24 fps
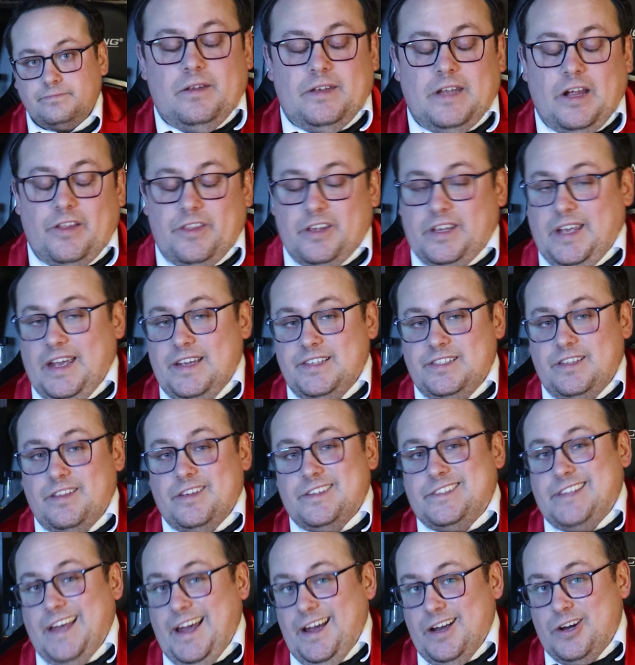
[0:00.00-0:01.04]
Now in the case of the
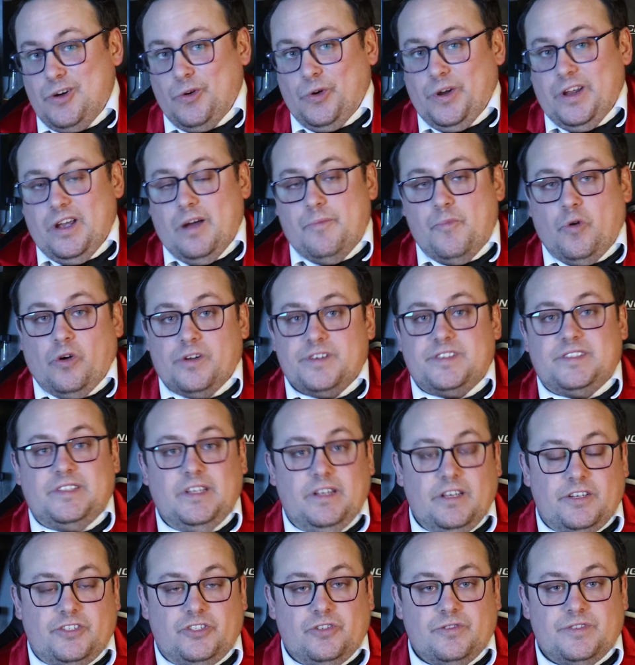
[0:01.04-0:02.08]
daiquiri, a more
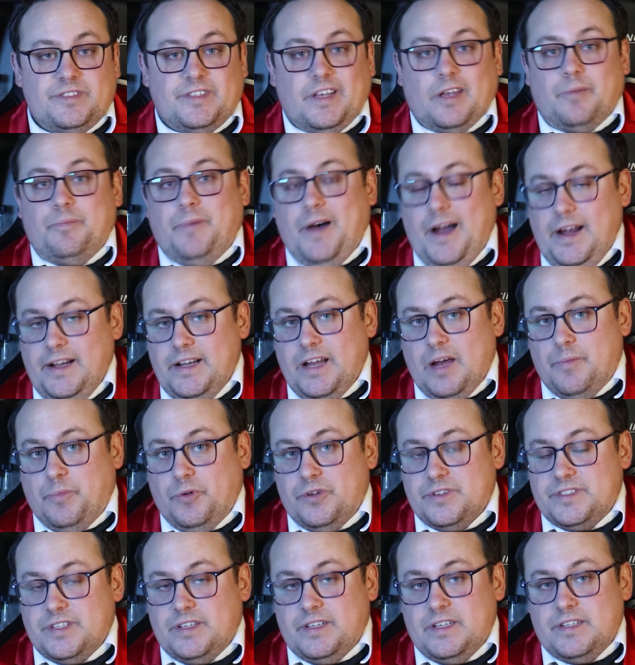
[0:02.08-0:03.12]
acidic juice like
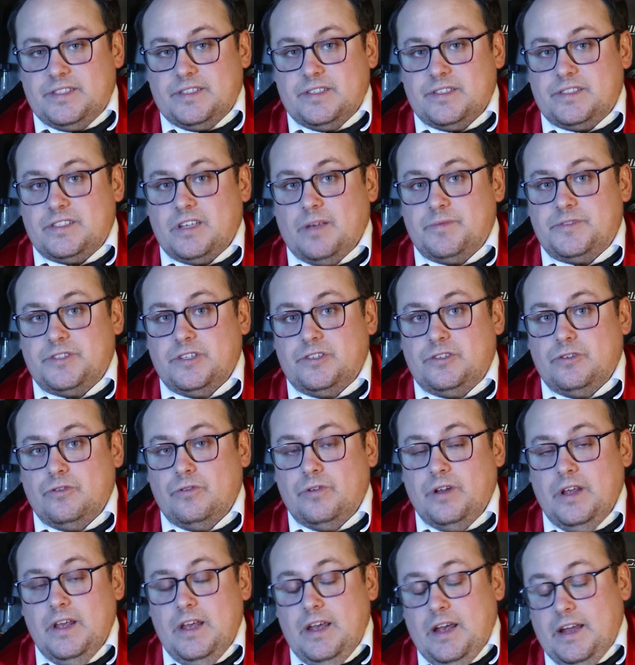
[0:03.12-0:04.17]
pineapple is a decent
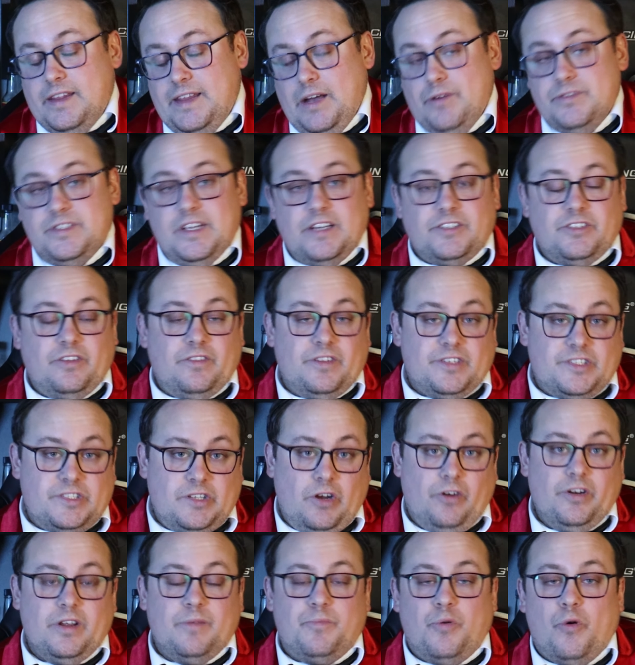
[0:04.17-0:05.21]
substitute, and that was actually the
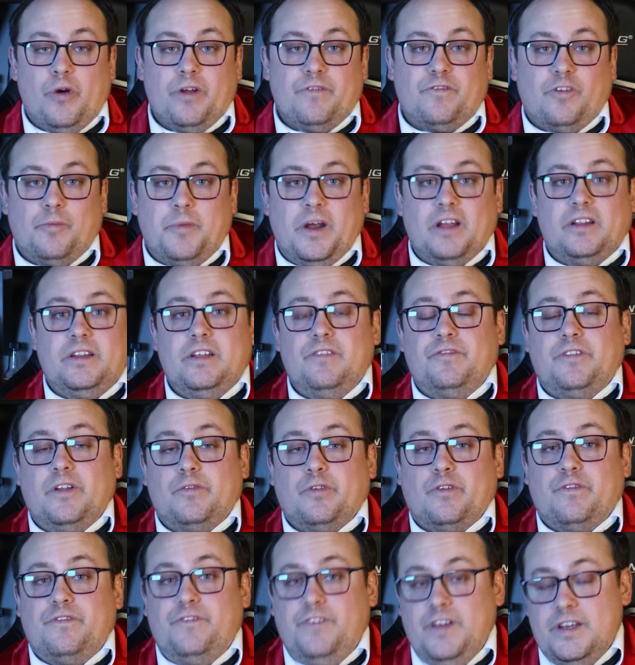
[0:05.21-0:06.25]
starting point for my Leaf
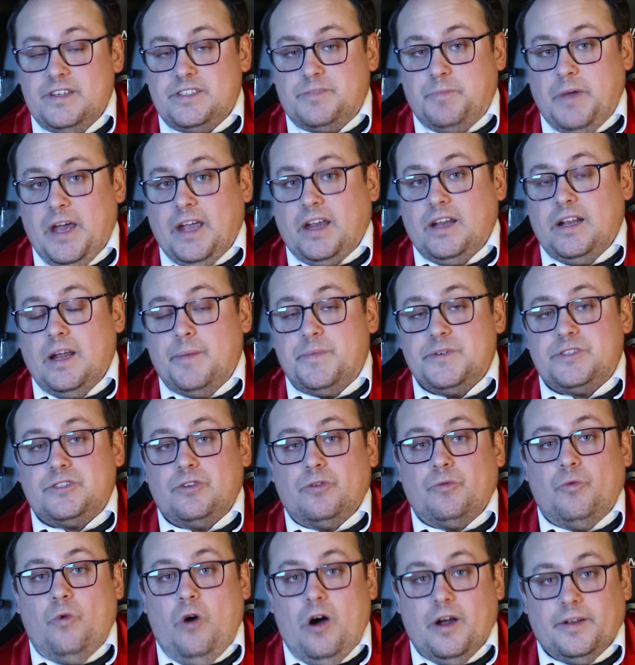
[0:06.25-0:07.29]
Lover Fizz back in
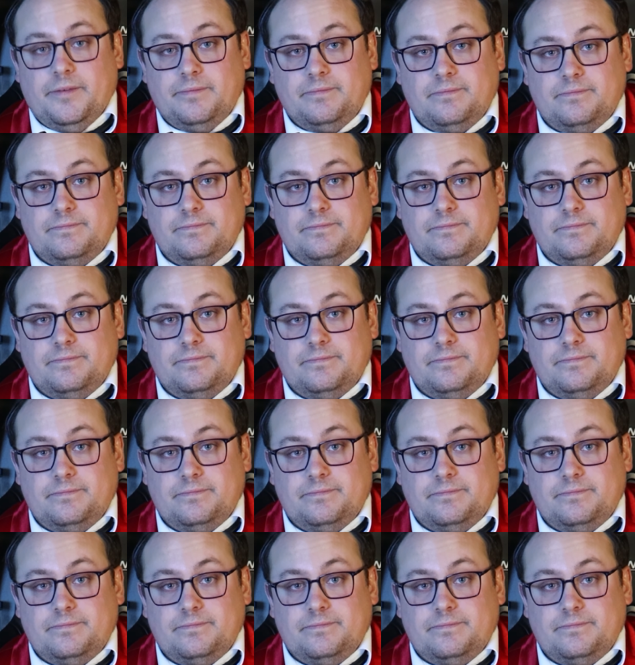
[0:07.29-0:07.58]
episode 1.